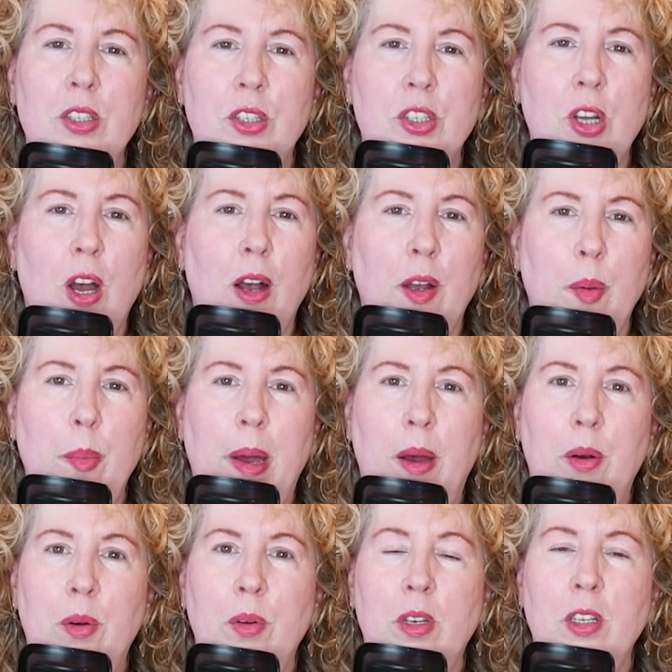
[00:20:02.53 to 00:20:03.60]
to talk
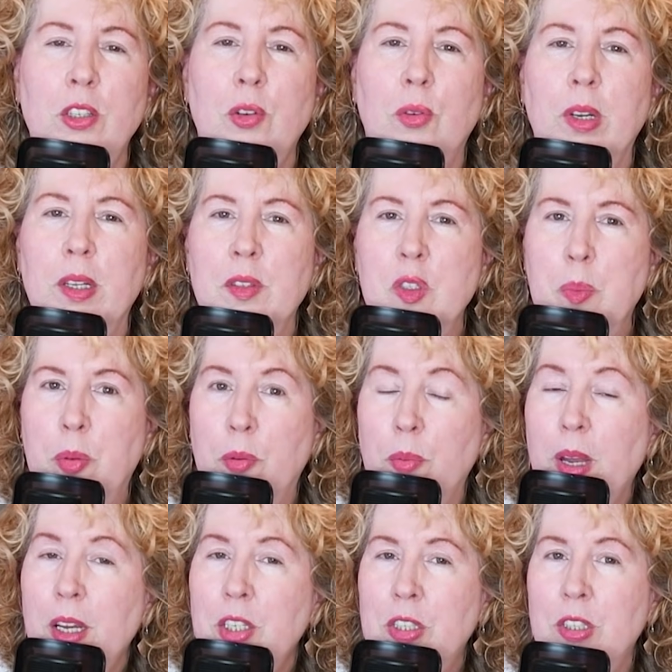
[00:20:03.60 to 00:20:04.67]
about your
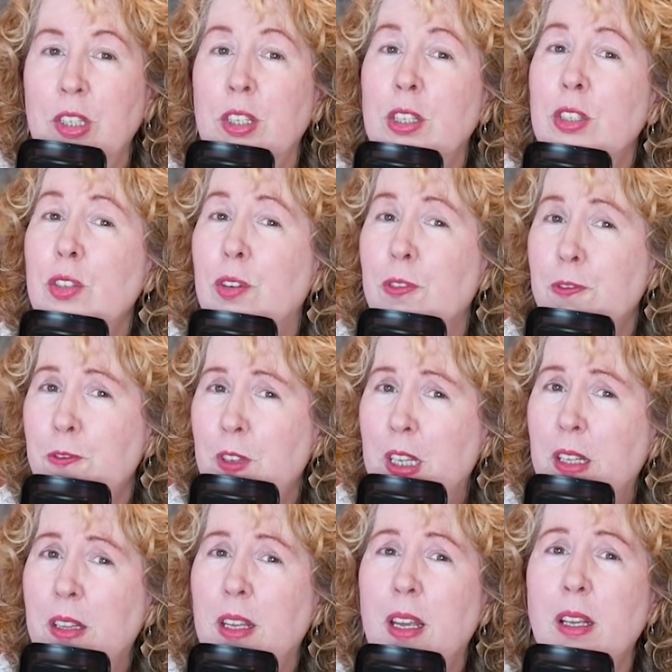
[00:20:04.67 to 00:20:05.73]
inspiration, your
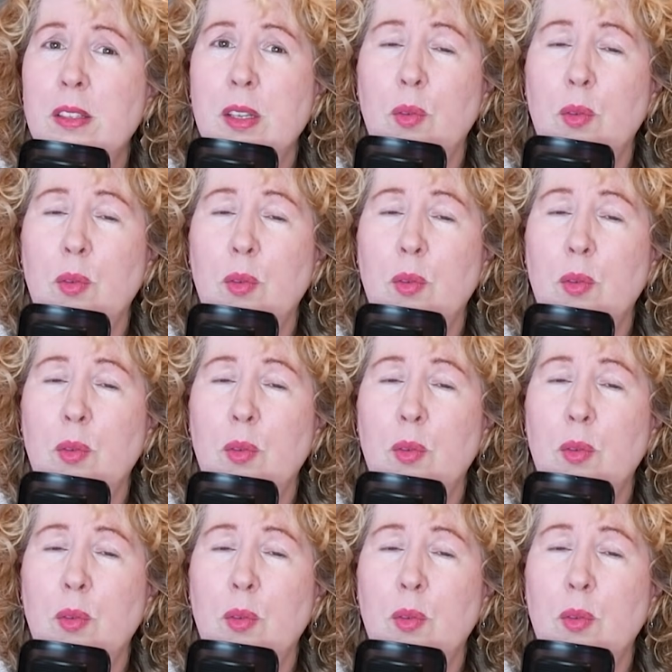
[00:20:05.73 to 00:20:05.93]
feelings,